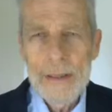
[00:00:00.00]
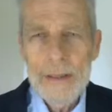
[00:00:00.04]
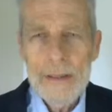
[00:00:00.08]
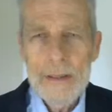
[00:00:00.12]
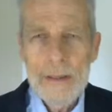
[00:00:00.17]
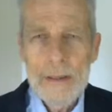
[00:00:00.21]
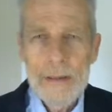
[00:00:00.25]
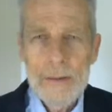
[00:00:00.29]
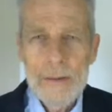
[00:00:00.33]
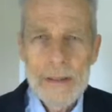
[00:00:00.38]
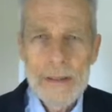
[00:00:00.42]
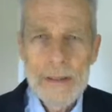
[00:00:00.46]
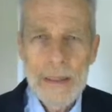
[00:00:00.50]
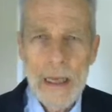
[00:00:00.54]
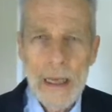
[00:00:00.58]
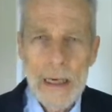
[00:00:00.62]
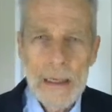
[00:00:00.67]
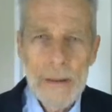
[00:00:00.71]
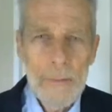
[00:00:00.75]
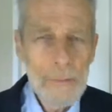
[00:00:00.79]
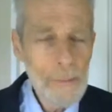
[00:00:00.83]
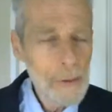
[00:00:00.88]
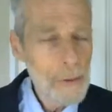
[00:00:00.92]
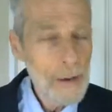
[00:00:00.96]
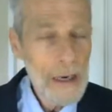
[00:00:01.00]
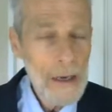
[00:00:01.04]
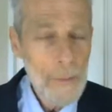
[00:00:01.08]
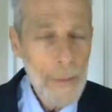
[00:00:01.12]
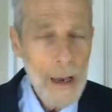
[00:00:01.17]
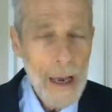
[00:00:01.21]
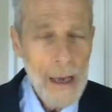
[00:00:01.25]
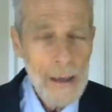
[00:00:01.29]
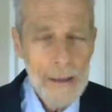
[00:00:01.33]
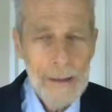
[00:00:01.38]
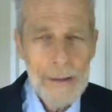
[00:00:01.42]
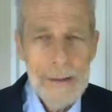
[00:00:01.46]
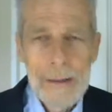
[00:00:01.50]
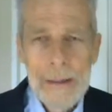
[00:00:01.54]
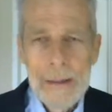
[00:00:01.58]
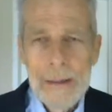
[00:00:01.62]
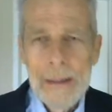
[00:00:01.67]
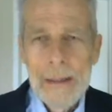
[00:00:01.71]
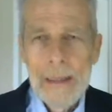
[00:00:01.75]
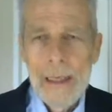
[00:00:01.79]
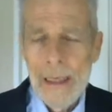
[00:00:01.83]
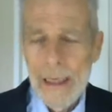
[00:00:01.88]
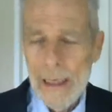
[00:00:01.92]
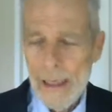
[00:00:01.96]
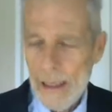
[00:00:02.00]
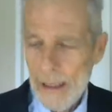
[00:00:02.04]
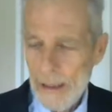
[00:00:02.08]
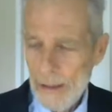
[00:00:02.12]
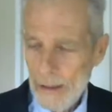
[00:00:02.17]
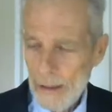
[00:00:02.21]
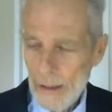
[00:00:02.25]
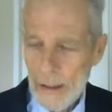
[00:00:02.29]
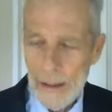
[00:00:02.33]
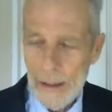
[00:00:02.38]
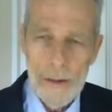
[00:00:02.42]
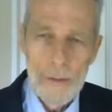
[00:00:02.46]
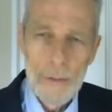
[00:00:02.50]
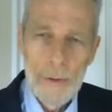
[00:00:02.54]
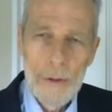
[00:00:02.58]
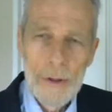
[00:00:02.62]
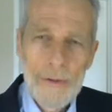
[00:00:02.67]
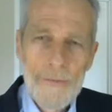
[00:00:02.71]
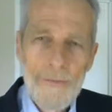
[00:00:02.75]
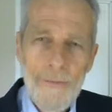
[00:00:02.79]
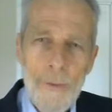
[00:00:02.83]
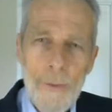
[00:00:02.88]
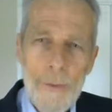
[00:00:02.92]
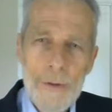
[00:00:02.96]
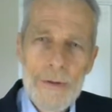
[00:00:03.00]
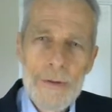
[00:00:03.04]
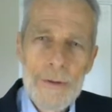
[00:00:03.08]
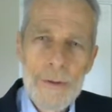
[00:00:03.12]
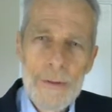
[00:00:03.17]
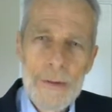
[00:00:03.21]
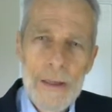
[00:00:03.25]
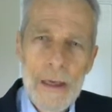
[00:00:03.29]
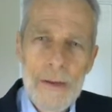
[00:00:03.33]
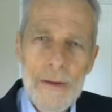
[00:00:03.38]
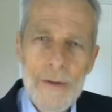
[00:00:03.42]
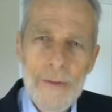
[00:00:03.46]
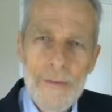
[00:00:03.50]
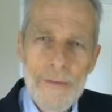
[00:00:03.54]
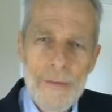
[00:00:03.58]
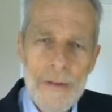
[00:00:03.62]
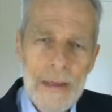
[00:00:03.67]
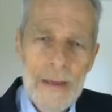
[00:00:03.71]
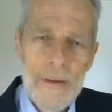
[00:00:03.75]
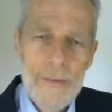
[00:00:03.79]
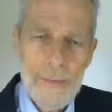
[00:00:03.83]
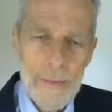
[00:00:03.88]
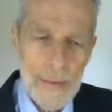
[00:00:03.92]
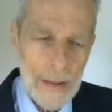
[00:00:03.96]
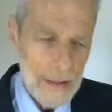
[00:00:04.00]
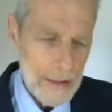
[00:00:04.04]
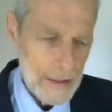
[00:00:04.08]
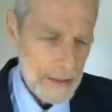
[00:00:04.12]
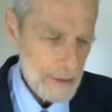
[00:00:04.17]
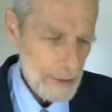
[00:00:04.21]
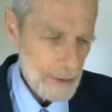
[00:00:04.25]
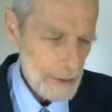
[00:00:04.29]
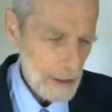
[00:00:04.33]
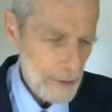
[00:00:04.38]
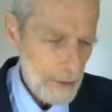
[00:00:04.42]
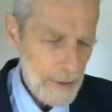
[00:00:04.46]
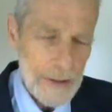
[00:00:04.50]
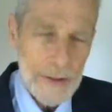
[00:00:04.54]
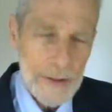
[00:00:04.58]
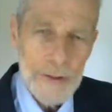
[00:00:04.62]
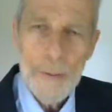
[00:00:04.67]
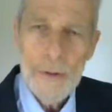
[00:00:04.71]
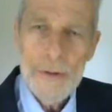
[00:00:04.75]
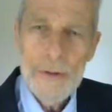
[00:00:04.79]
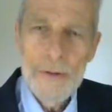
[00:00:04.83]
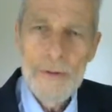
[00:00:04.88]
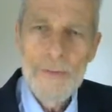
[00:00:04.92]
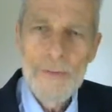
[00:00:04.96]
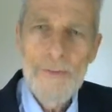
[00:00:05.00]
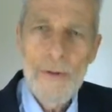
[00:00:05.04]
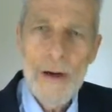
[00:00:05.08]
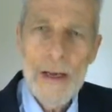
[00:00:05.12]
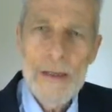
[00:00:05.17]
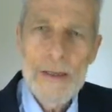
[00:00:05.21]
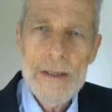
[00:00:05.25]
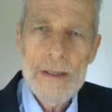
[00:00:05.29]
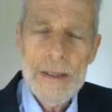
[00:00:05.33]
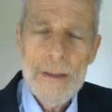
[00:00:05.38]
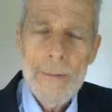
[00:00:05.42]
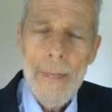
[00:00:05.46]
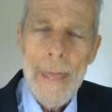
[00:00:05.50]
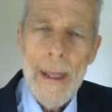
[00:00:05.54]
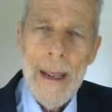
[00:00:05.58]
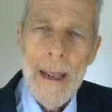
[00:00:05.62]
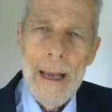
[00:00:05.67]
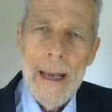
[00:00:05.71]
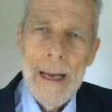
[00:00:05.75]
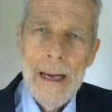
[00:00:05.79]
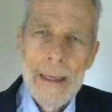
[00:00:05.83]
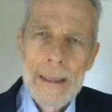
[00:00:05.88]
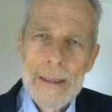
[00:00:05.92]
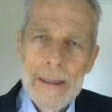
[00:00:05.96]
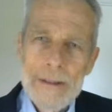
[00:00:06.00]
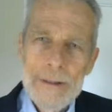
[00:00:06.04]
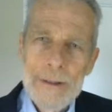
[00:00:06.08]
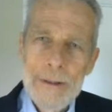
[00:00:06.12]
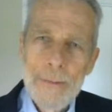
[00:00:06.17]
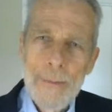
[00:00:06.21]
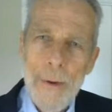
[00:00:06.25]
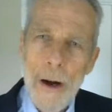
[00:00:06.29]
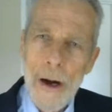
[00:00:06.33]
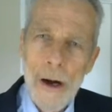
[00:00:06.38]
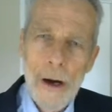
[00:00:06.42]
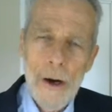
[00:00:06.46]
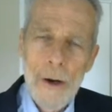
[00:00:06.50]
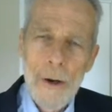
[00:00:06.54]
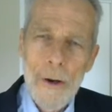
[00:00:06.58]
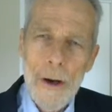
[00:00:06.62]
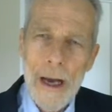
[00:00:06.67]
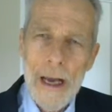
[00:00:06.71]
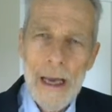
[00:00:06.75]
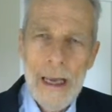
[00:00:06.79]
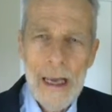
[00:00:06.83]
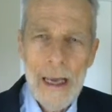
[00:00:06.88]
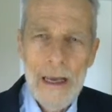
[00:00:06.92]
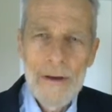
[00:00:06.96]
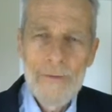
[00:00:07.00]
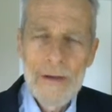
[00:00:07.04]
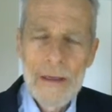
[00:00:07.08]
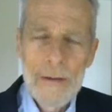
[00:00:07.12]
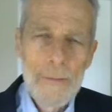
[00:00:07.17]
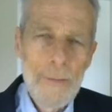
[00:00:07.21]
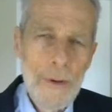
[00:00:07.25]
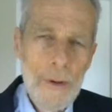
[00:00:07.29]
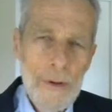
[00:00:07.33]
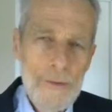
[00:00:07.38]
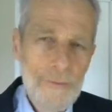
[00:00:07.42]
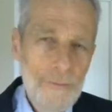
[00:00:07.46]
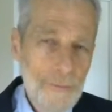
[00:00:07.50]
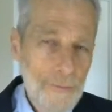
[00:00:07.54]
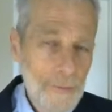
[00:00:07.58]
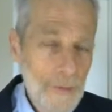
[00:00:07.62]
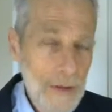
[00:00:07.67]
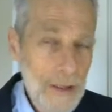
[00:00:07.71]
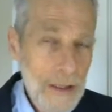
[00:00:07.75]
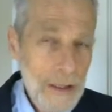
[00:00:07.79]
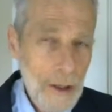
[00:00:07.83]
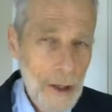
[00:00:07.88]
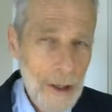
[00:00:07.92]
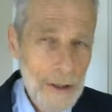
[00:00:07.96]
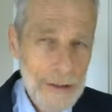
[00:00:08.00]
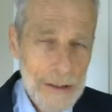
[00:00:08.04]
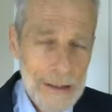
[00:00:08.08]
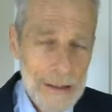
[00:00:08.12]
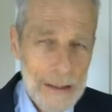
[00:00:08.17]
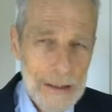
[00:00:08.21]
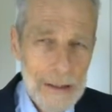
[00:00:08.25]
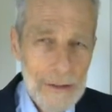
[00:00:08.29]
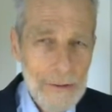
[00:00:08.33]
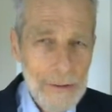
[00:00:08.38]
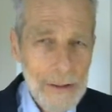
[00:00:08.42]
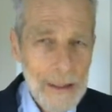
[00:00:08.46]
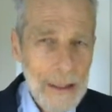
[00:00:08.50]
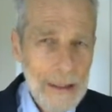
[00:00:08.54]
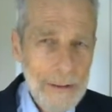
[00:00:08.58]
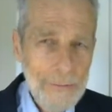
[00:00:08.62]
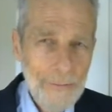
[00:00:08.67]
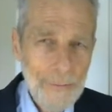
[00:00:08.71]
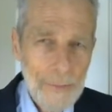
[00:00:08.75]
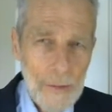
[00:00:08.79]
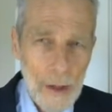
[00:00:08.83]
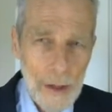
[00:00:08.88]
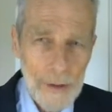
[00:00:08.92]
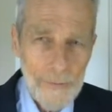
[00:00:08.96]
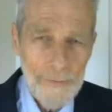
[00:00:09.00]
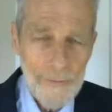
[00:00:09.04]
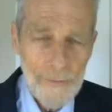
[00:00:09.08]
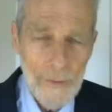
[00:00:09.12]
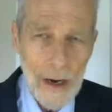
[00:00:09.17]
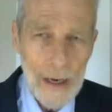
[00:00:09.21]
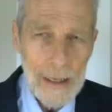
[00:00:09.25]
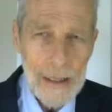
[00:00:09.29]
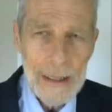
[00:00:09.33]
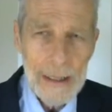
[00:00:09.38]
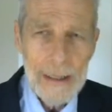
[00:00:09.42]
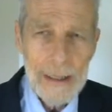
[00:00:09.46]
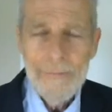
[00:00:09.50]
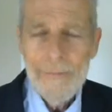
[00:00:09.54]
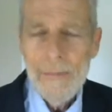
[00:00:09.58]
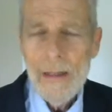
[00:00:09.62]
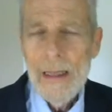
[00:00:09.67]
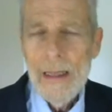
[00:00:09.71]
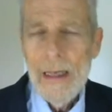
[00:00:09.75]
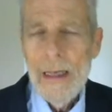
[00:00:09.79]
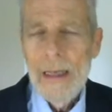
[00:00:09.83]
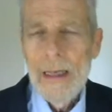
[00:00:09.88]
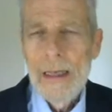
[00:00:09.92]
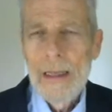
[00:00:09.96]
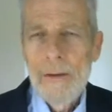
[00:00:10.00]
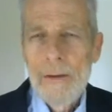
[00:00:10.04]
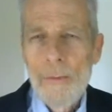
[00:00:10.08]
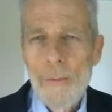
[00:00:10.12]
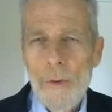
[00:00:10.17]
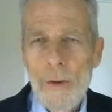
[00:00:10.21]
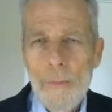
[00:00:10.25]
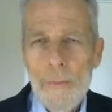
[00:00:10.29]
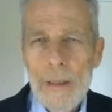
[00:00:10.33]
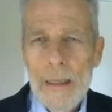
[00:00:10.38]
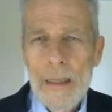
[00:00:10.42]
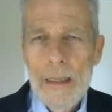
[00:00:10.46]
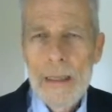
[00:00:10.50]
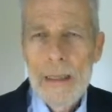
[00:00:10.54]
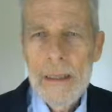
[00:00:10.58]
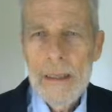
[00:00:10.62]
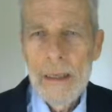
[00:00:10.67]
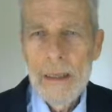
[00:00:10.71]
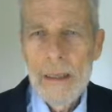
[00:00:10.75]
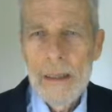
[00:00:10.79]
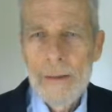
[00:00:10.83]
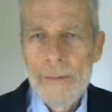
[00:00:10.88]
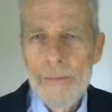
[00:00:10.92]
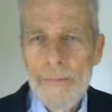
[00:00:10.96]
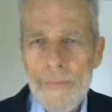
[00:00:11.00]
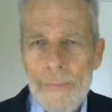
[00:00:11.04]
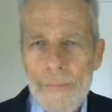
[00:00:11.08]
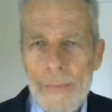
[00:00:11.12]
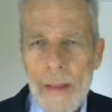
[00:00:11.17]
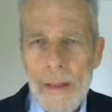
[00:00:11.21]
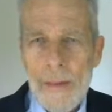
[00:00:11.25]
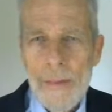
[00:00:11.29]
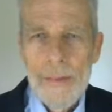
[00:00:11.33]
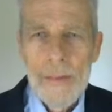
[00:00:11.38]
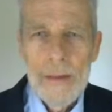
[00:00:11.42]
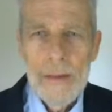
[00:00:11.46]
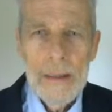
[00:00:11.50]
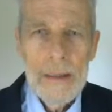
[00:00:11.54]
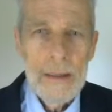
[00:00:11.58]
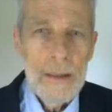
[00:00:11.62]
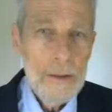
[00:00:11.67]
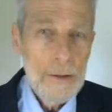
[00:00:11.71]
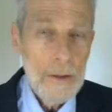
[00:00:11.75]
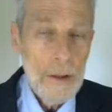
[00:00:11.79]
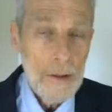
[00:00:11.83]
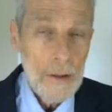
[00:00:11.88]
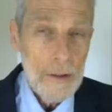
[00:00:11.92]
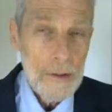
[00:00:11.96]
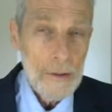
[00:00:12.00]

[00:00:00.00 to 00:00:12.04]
this, study, pray about it, and uh, look forward to another thing. Share this with your friends. Uh, tomorrow I have a book free on the internet on Friday. It will be um, the